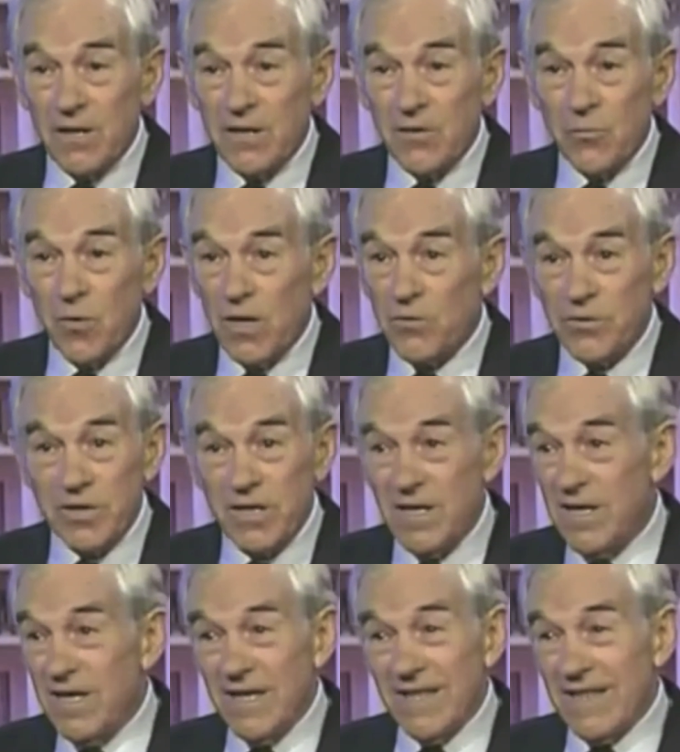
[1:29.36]
wealthy.
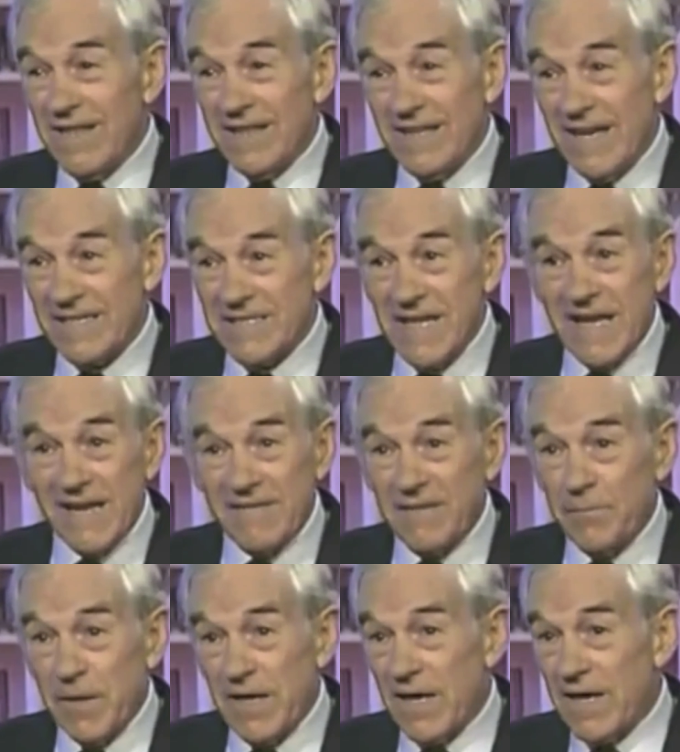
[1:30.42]
Yes, they had to
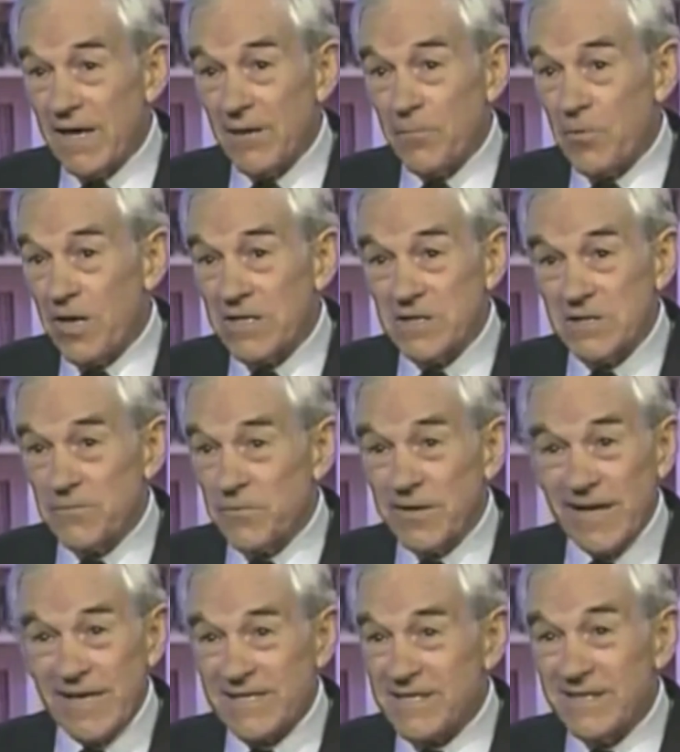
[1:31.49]
pay higher prices for
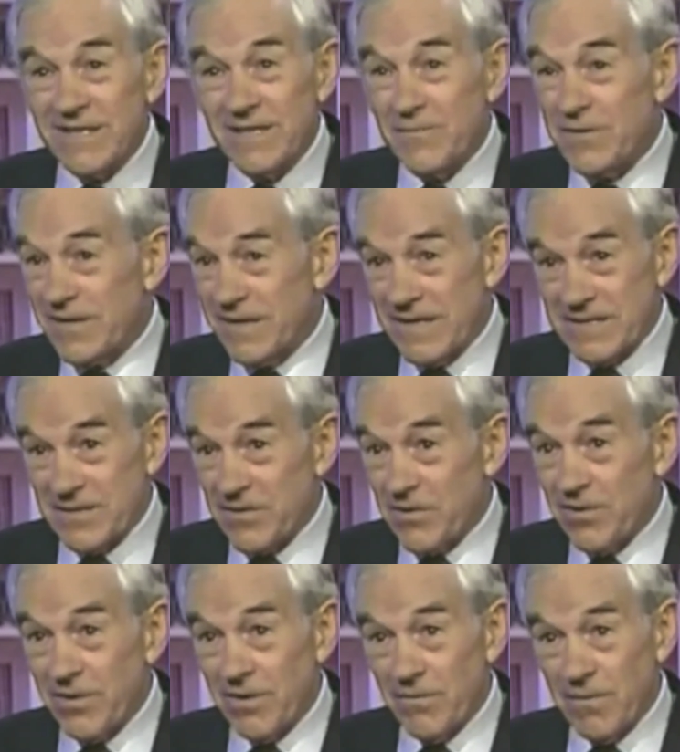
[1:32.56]
gasoline, but it doesn't
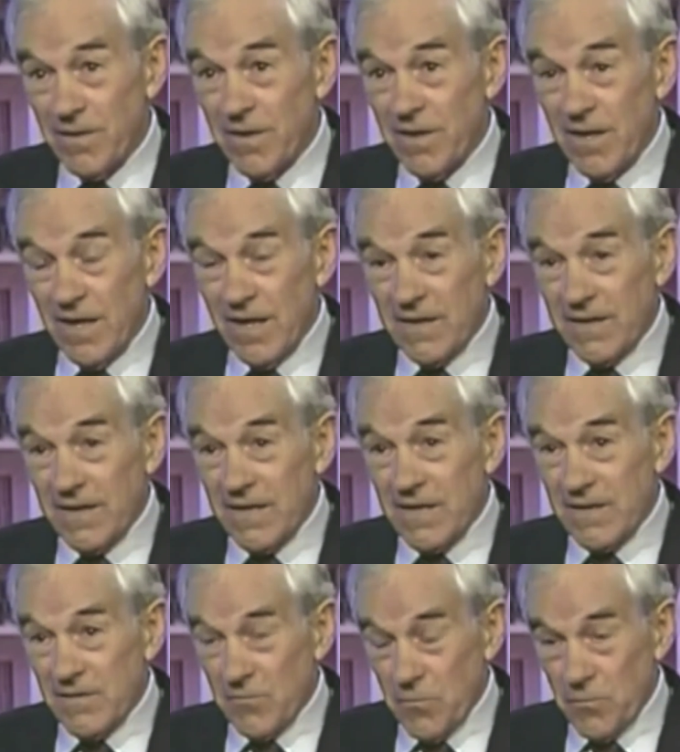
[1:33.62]
hurt them.
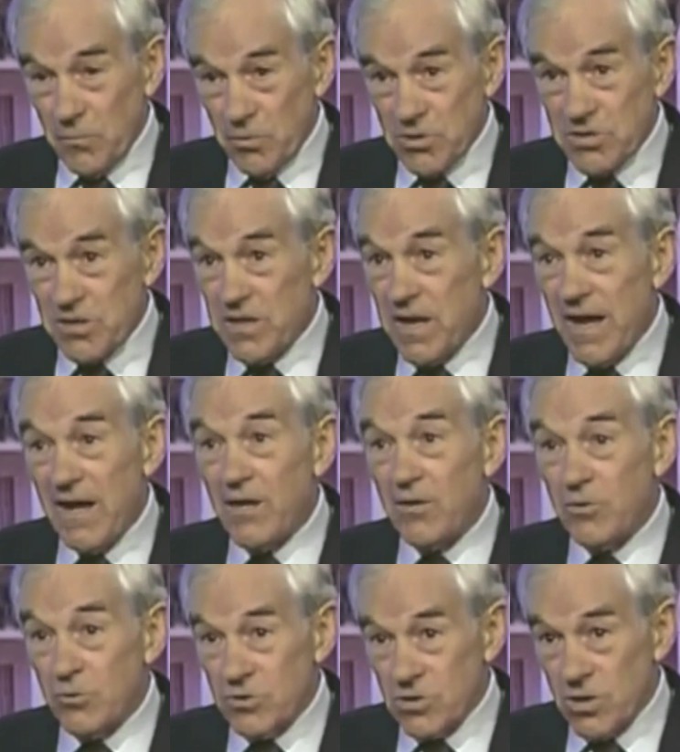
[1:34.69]
The person now
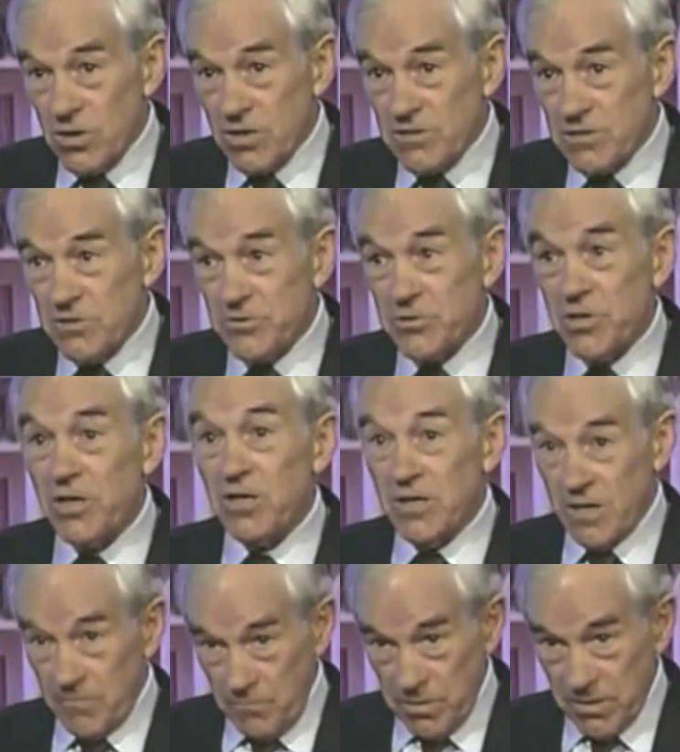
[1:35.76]
who's lost their
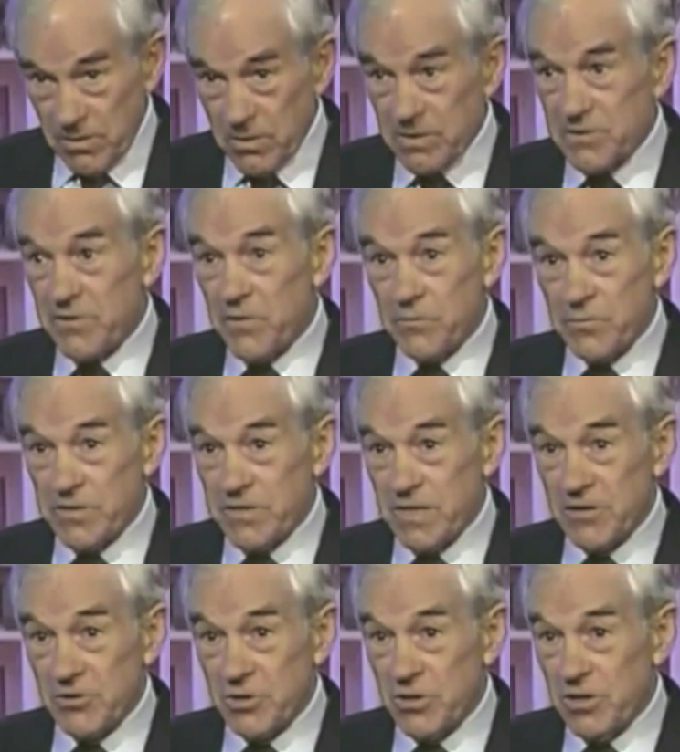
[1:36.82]
job because of the
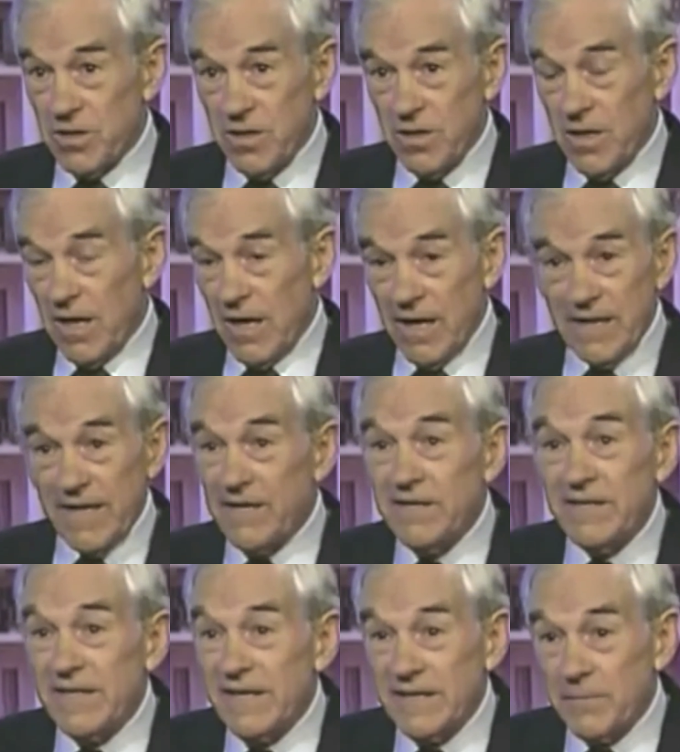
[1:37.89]
recession, they
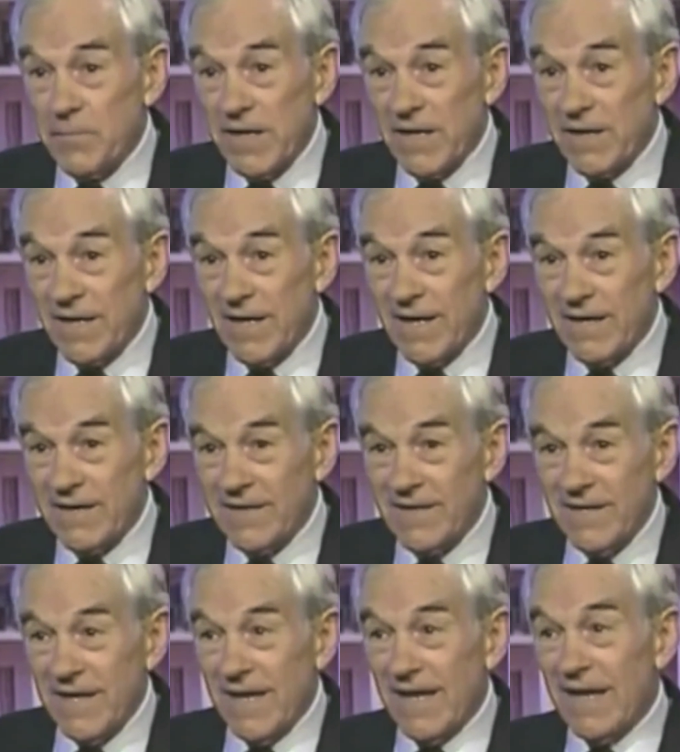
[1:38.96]
didn't get to bail out,
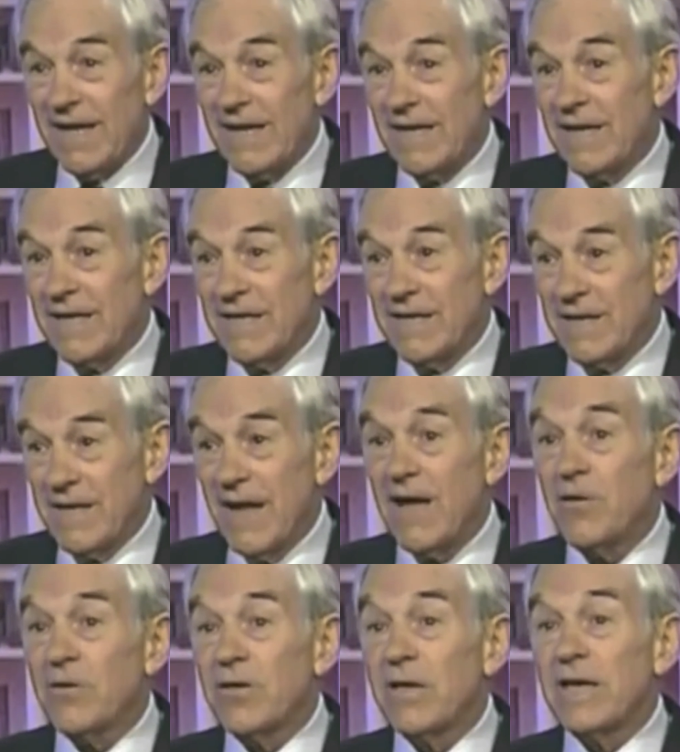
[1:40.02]
and now
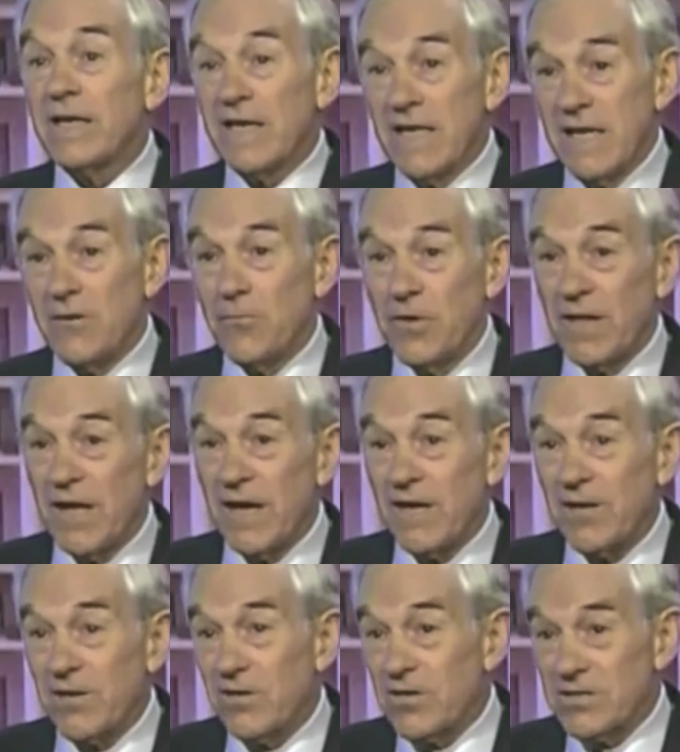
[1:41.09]
they're getting hit with
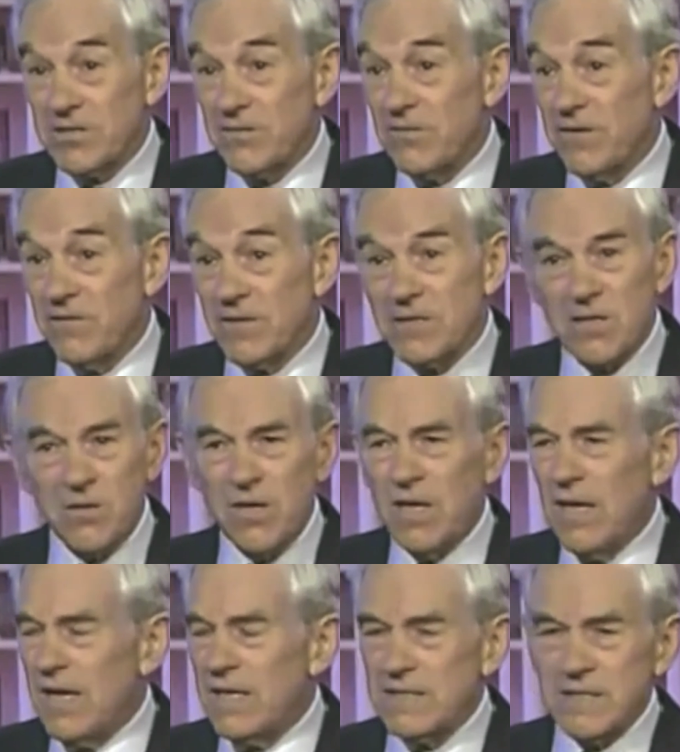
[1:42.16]
higher cost of living. So
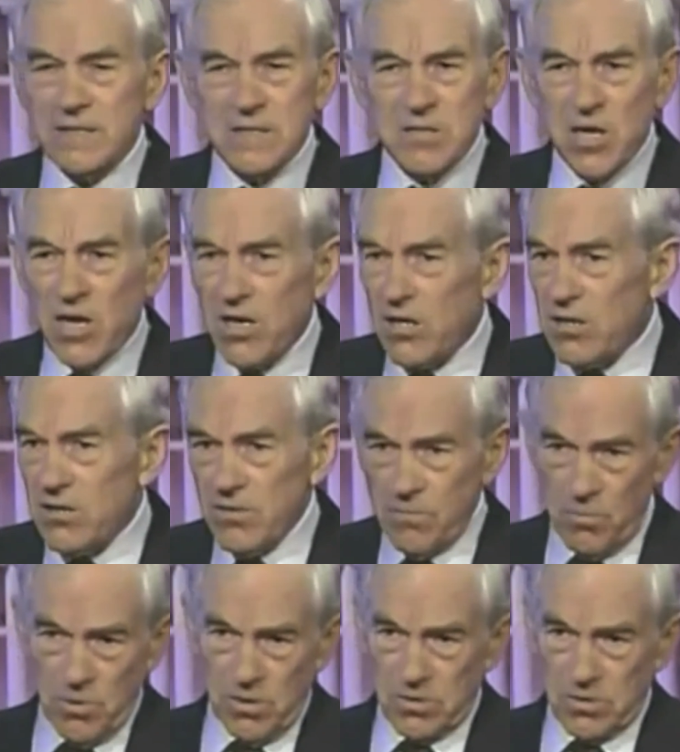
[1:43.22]
it's a terrible